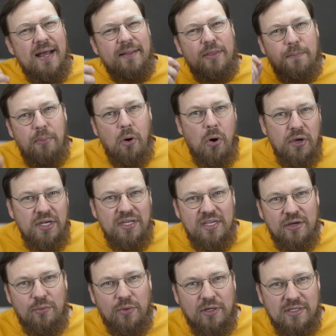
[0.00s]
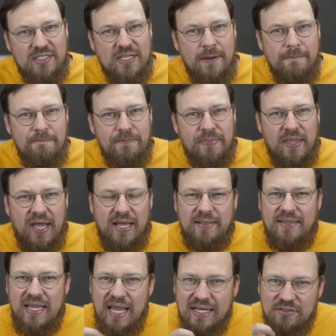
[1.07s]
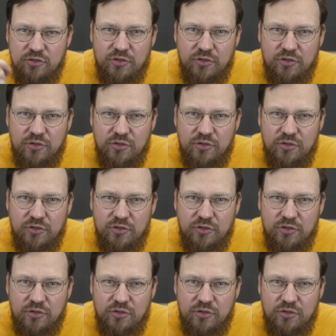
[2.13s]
And the point here was that they had